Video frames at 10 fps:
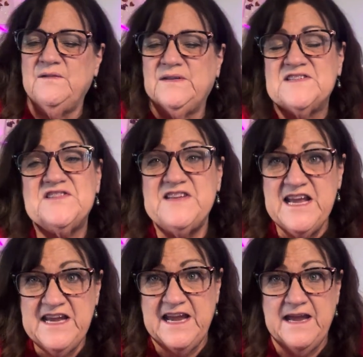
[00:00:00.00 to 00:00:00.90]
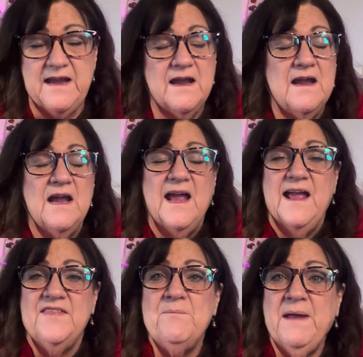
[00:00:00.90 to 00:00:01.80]
Stinky.
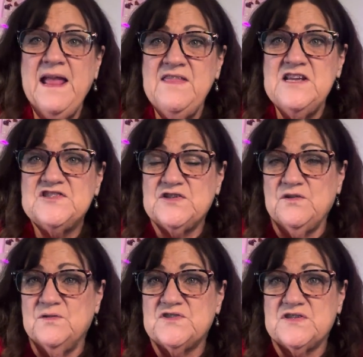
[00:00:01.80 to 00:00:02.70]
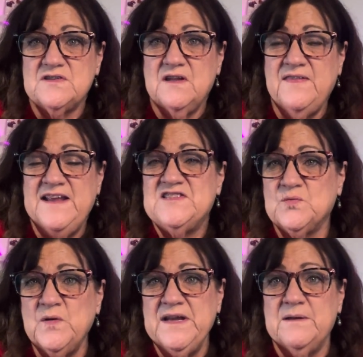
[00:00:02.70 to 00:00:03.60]
The bathing suits, they
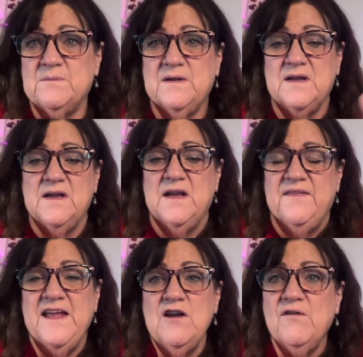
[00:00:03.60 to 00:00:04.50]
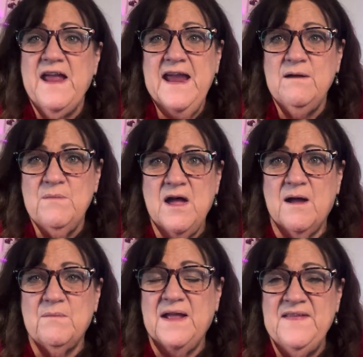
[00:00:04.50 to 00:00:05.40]
swim. They don't hang them
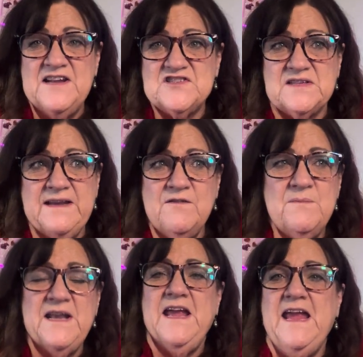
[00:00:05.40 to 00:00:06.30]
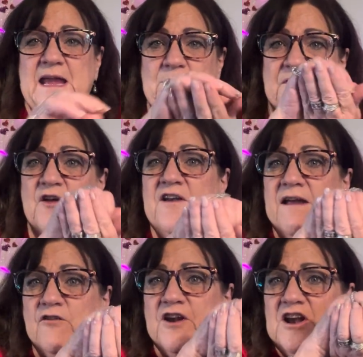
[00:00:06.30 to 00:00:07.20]
up and they just leave them in a heap. They're
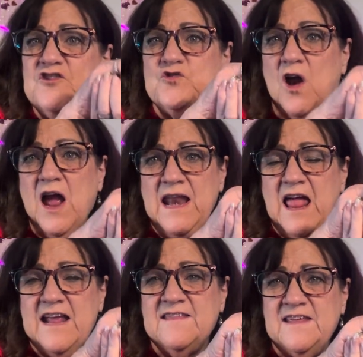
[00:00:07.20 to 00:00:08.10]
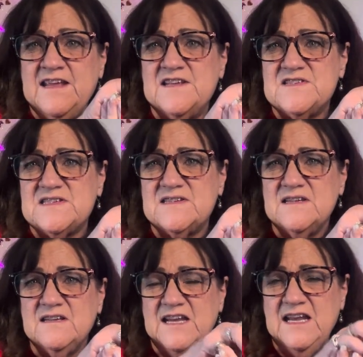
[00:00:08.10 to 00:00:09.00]
never going to dry like this
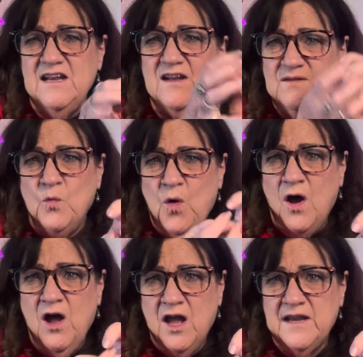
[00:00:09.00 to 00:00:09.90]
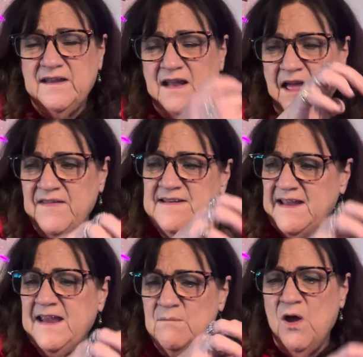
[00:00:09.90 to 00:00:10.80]
in a wad, how they
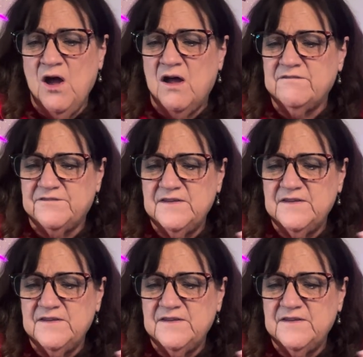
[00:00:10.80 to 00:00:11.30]
take them off.